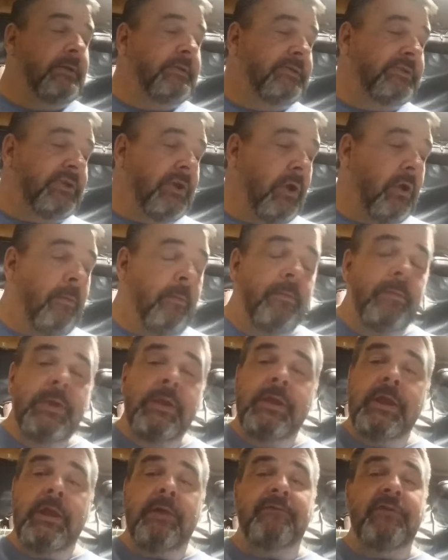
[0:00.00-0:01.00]
So
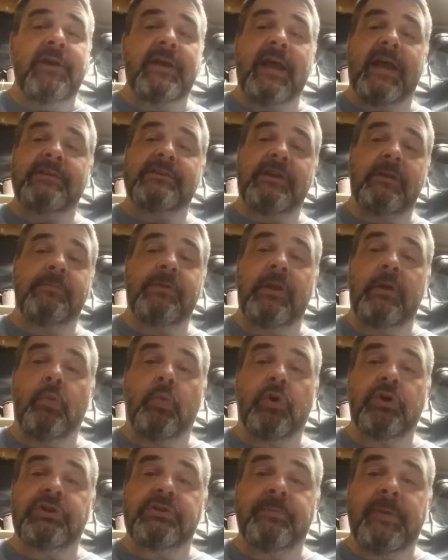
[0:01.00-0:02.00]
if you got something that
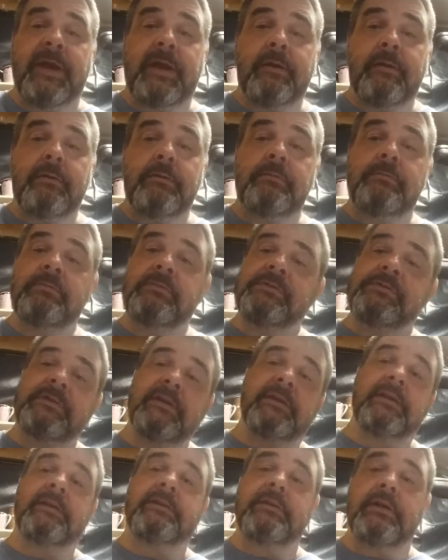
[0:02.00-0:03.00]
works better,
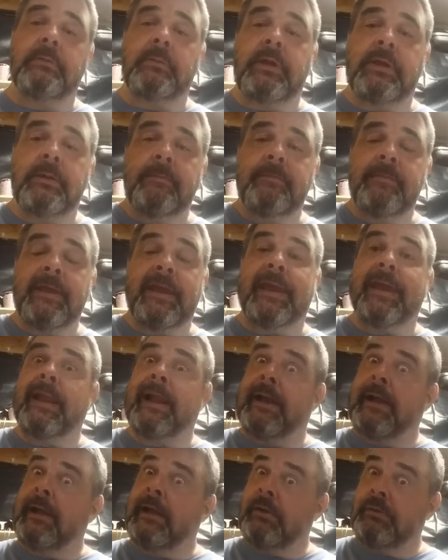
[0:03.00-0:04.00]
send it to me and
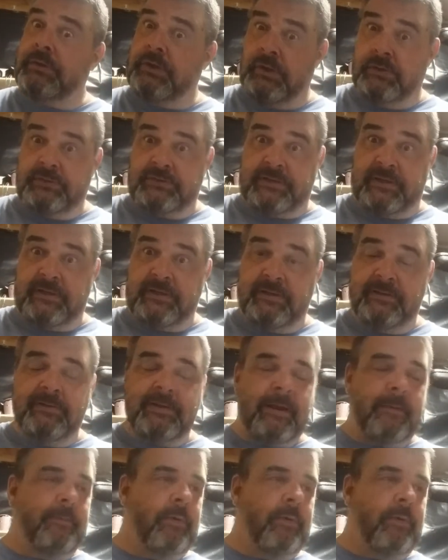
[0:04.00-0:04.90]
I'll use it. I